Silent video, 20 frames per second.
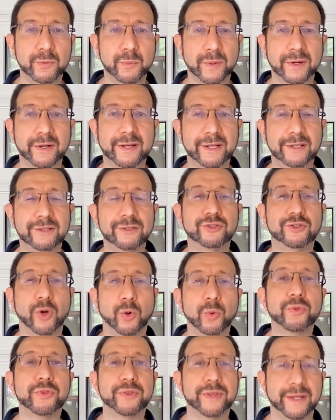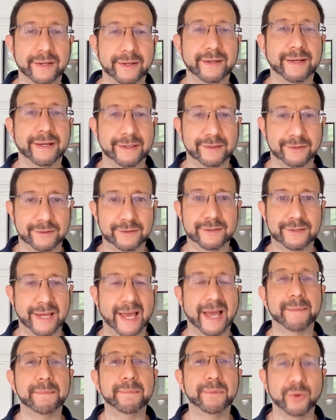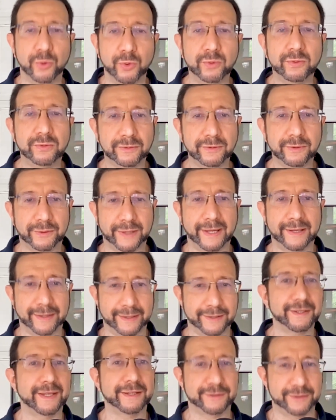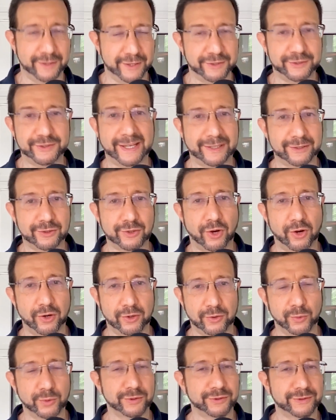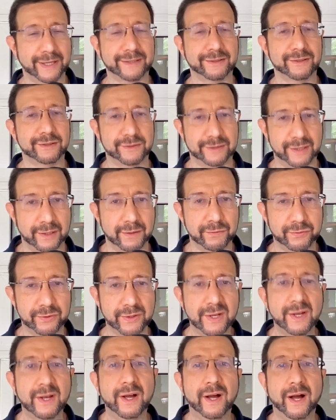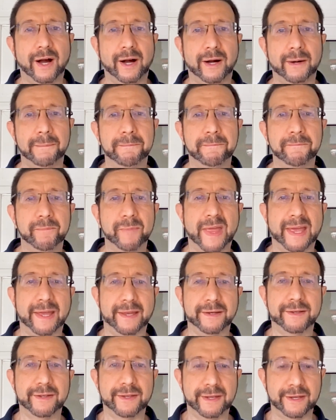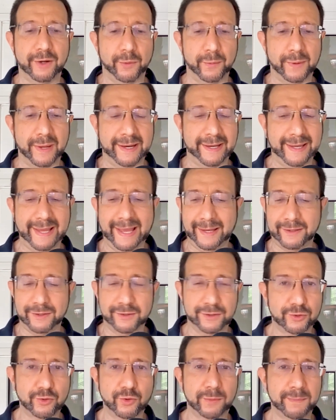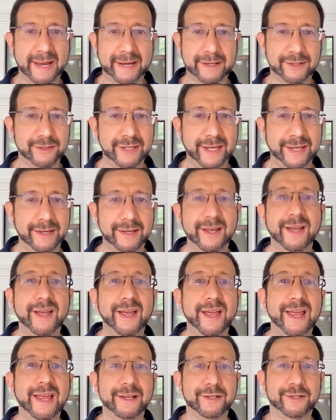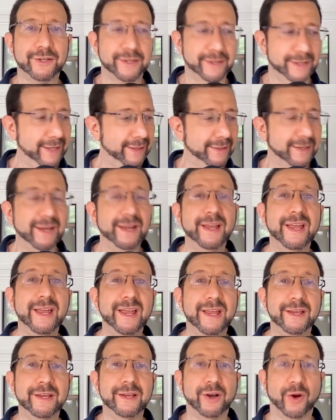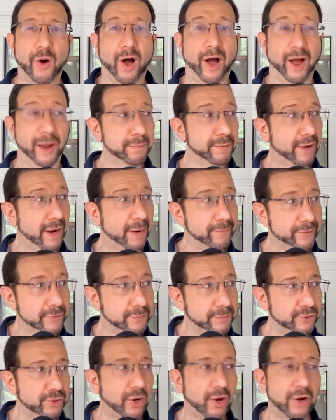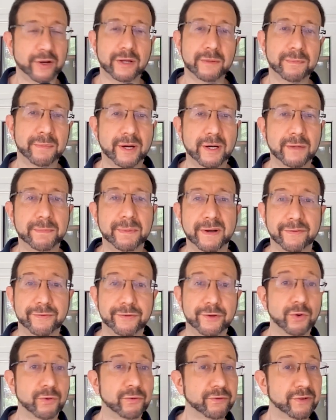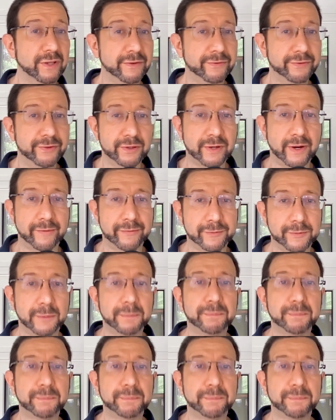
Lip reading: where kids don't think it's taboo, okay, like the sex talk or sex itself. And again, just going back and saying to the kid, I'm comfortable talking about it, but if you don't really feel comfortable,